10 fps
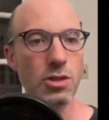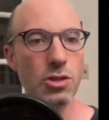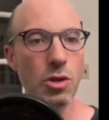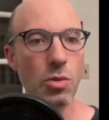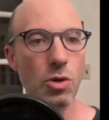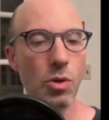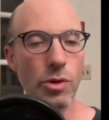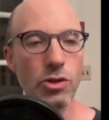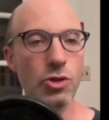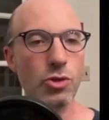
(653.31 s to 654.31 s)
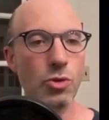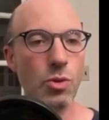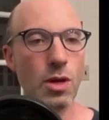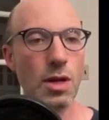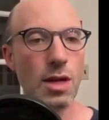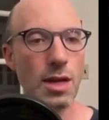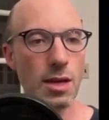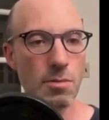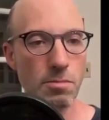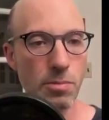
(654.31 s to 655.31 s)
So we're going to
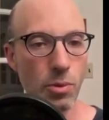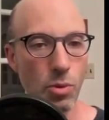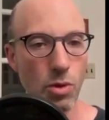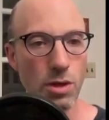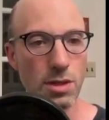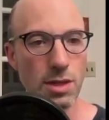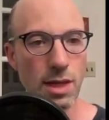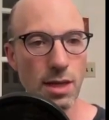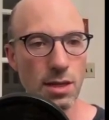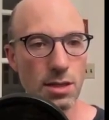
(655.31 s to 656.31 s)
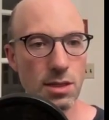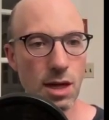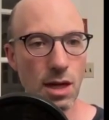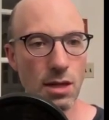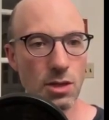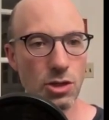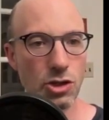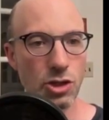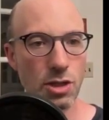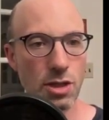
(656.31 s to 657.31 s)
import data dot
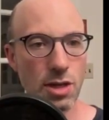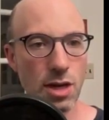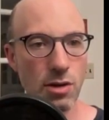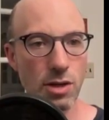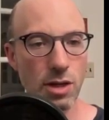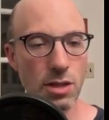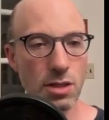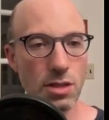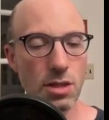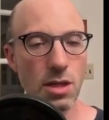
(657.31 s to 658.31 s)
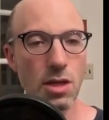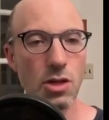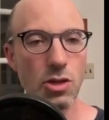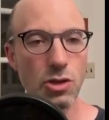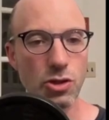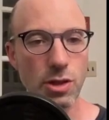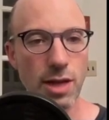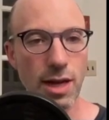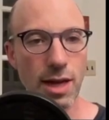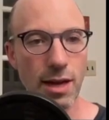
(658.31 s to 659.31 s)
generics to
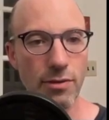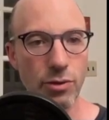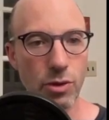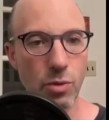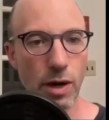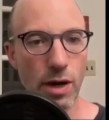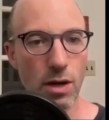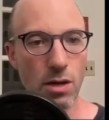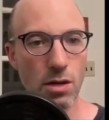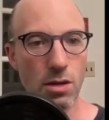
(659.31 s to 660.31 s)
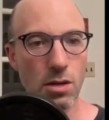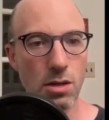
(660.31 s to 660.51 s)
get everywhere.